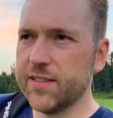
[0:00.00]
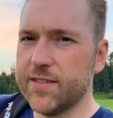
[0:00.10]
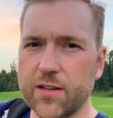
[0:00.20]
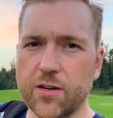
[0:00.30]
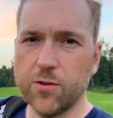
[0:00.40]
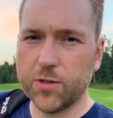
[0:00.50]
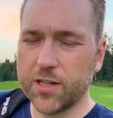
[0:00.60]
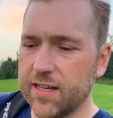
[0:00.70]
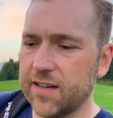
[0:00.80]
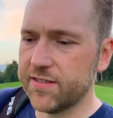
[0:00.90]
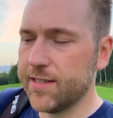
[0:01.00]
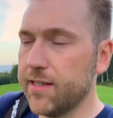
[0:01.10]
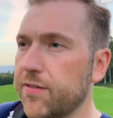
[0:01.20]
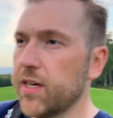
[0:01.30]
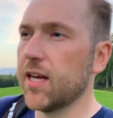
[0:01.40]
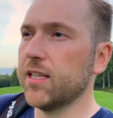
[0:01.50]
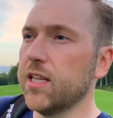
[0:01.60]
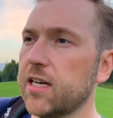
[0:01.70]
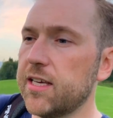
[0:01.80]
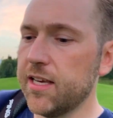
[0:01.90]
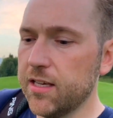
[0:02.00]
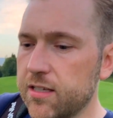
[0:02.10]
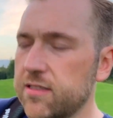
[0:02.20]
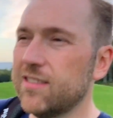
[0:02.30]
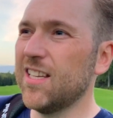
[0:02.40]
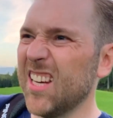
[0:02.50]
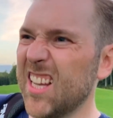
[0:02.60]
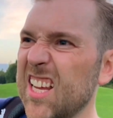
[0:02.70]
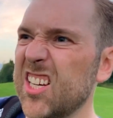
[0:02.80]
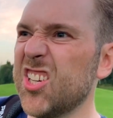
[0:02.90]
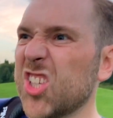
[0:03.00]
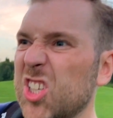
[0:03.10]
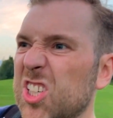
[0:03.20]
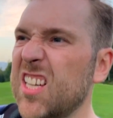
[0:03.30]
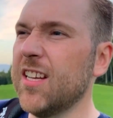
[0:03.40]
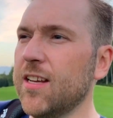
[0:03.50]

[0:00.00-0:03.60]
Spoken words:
so we're gonna have to see if I got lucky. It's getting kind of dark.